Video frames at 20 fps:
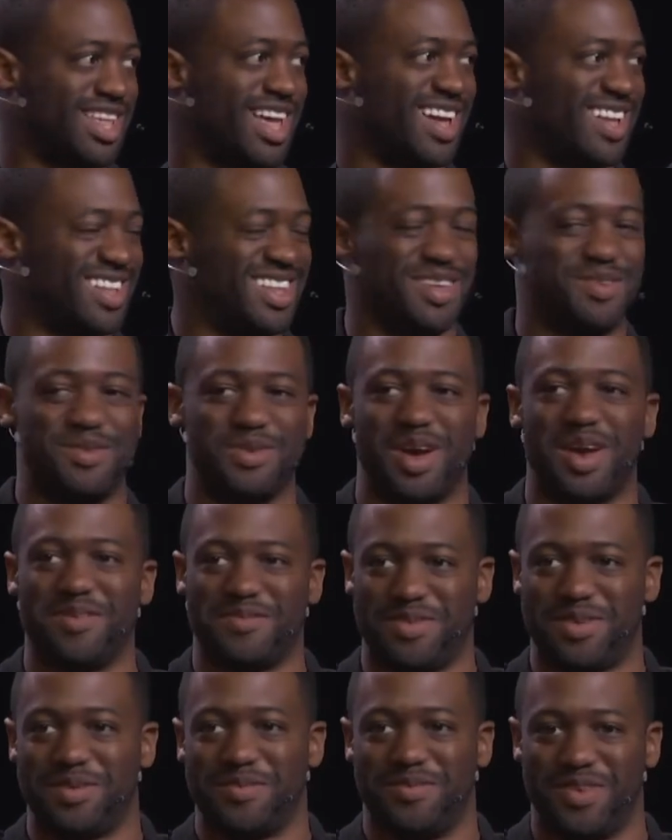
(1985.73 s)
like, let me write a
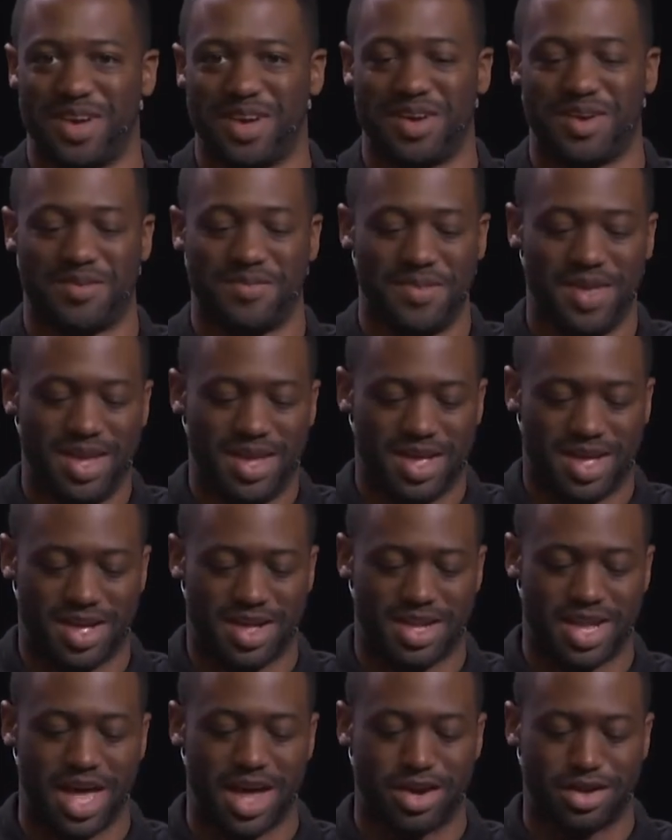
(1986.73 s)
few uh,
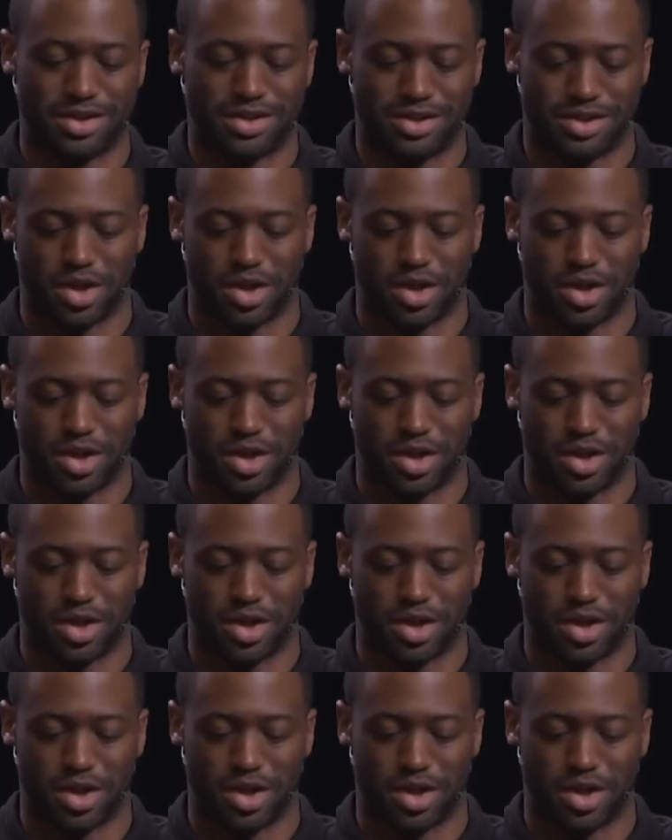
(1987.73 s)
uh, letters.